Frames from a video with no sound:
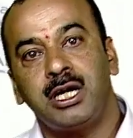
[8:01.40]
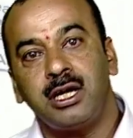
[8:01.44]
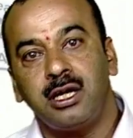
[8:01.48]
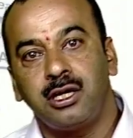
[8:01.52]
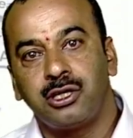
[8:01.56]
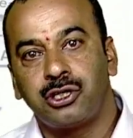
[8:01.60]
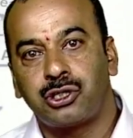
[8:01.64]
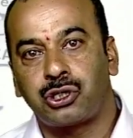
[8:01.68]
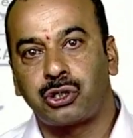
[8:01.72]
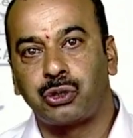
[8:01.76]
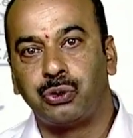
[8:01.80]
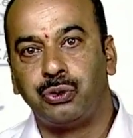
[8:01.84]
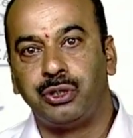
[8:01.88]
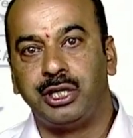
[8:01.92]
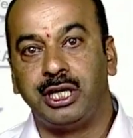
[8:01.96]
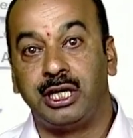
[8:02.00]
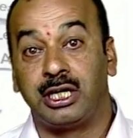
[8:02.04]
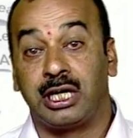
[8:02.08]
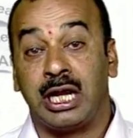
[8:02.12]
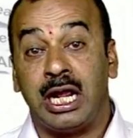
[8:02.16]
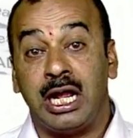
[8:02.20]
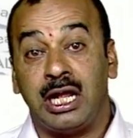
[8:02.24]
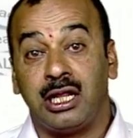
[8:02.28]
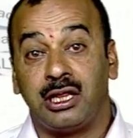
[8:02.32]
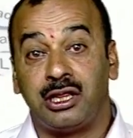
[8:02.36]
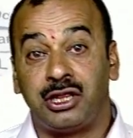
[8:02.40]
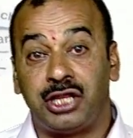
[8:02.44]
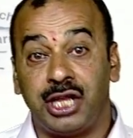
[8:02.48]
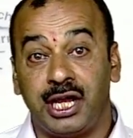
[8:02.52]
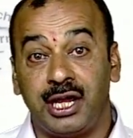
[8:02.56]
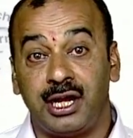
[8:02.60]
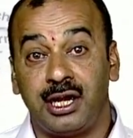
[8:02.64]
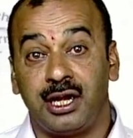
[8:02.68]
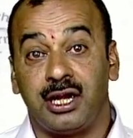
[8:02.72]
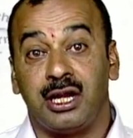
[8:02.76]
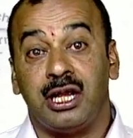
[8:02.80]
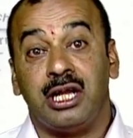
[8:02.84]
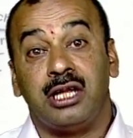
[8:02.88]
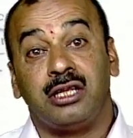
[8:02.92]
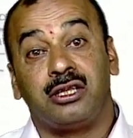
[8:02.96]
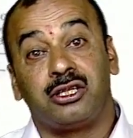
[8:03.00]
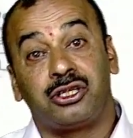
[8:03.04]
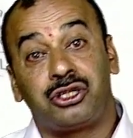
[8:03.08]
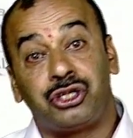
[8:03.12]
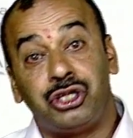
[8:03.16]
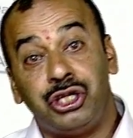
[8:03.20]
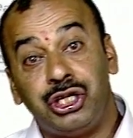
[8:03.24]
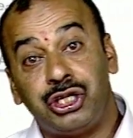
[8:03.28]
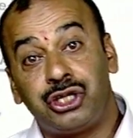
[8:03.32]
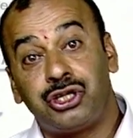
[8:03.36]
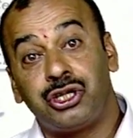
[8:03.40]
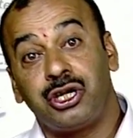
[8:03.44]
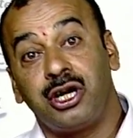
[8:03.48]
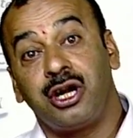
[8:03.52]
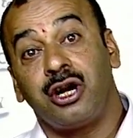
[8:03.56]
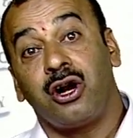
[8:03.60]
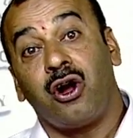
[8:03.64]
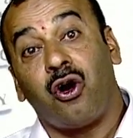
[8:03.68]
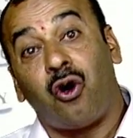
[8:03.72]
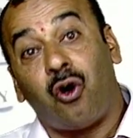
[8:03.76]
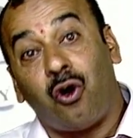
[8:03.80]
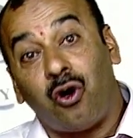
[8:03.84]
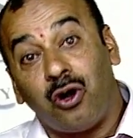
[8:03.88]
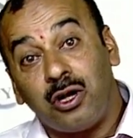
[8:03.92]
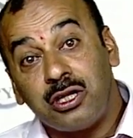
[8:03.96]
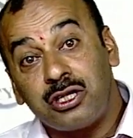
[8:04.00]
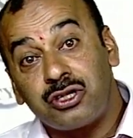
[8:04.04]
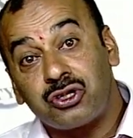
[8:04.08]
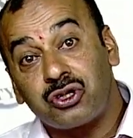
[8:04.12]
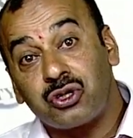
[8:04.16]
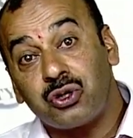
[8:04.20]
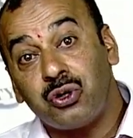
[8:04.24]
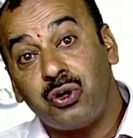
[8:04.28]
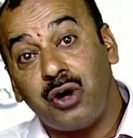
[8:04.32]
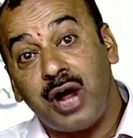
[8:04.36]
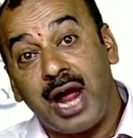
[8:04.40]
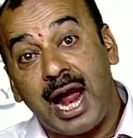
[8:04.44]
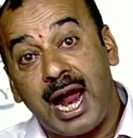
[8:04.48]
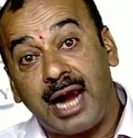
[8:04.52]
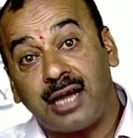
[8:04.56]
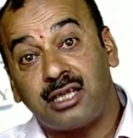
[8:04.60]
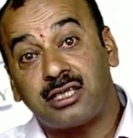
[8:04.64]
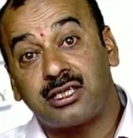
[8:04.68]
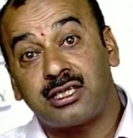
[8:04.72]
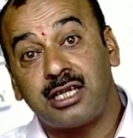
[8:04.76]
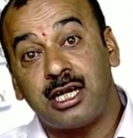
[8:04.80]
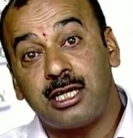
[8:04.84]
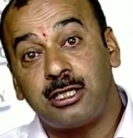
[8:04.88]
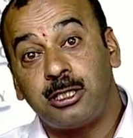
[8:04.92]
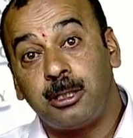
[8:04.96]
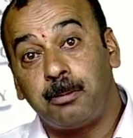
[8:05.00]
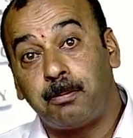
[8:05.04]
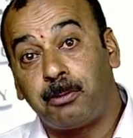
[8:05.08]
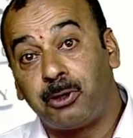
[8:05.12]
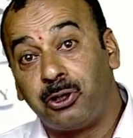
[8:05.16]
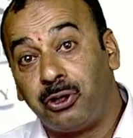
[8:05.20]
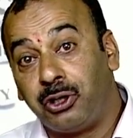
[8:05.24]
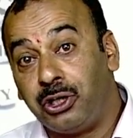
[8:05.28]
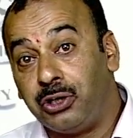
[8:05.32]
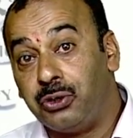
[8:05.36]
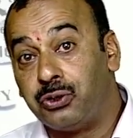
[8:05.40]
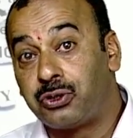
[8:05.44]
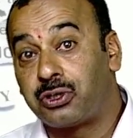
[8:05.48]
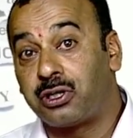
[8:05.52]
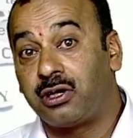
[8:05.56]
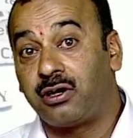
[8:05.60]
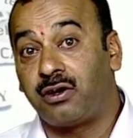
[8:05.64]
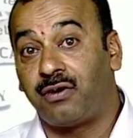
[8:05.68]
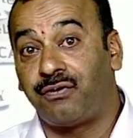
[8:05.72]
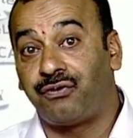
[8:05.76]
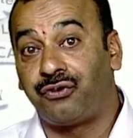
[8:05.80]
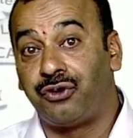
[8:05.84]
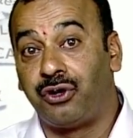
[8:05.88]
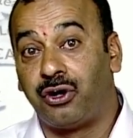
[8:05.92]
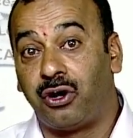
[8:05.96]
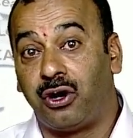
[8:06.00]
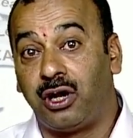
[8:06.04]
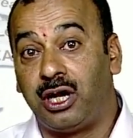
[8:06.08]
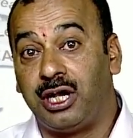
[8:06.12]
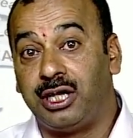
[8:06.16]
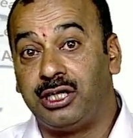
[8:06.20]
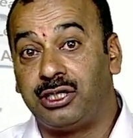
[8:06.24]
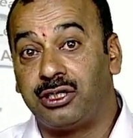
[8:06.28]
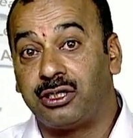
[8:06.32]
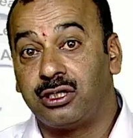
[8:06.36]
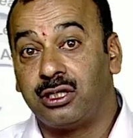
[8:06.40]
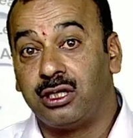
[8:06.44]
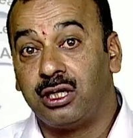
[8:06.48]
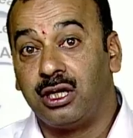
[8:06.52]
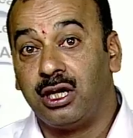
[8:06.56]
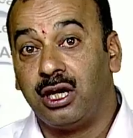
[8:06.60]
the student. Then the teacher also acts as a producer of knowledge.